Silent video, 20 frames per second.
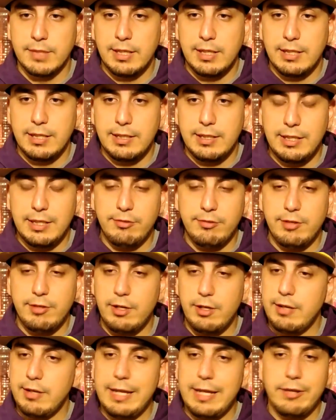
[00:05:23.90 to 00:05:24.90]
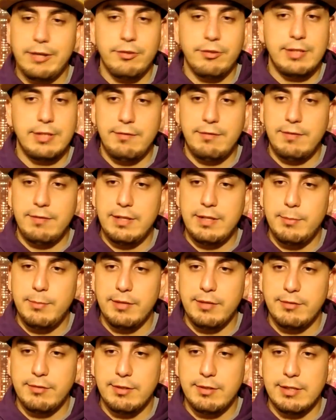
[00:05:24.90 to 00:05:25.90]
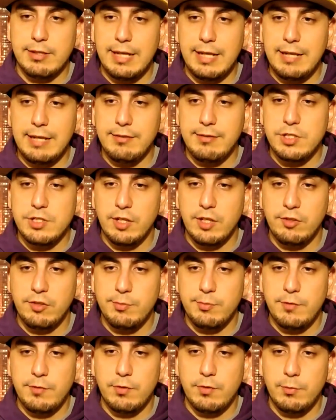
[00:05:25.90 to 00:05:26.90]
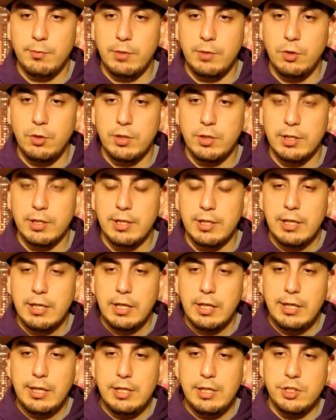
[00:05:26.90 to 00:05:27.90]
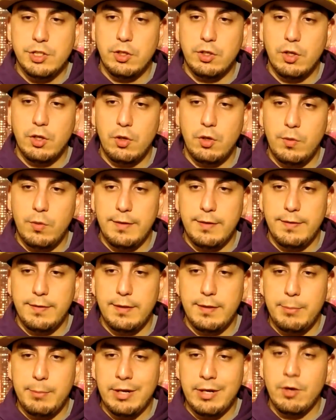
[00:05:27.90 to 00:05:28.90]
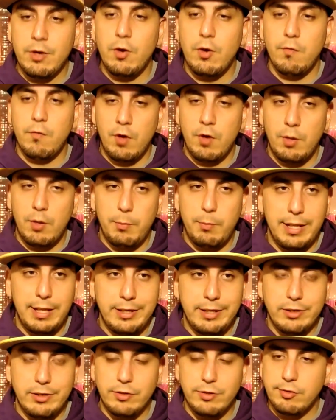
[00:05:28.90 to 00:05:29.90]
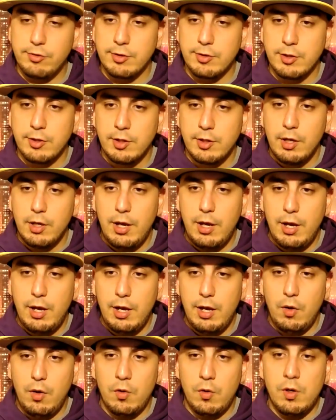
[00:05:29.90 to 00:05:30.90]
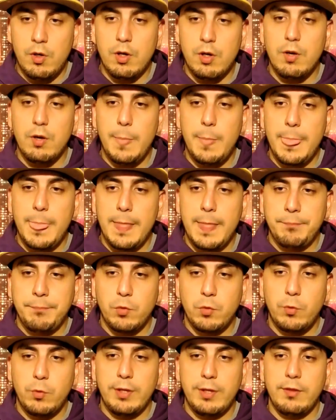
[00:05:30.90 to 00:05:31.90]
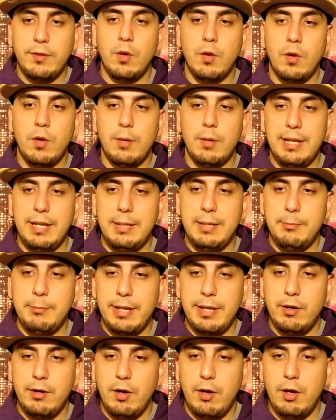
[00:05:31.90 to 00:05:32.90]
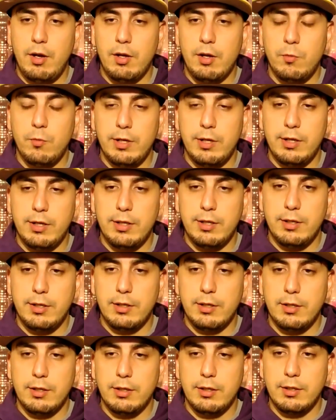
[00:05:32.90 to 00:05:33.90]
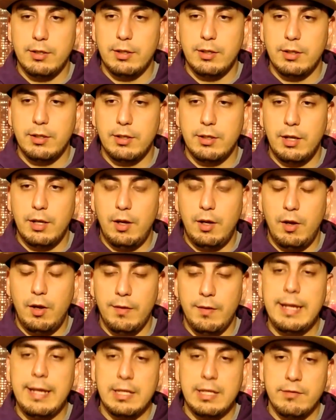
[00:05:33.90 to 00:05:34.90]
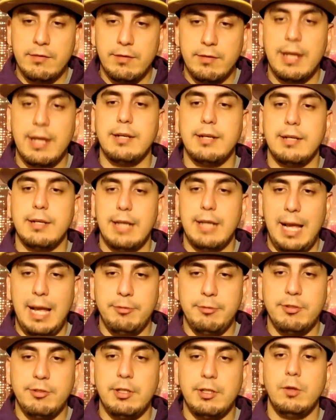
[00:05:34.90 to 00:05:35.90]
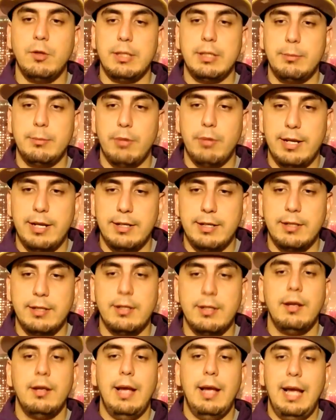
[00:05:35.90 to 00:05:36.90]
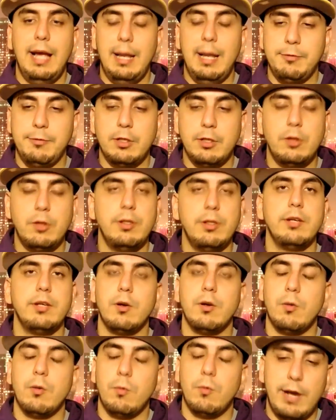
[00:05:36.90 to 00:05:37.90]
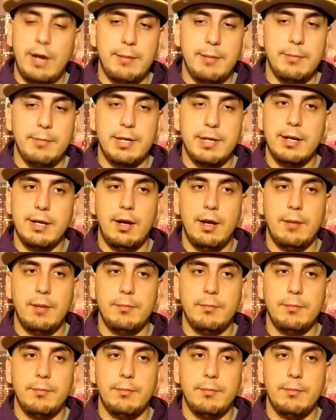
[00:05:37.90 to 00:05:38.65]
Yes, sir. Lakers are definitely the best. He said, nice adjustment from Luke. He should go with the better overall players or with who are playing better on that given night. Absolutely, Brandon. Absolutely. You're right, man.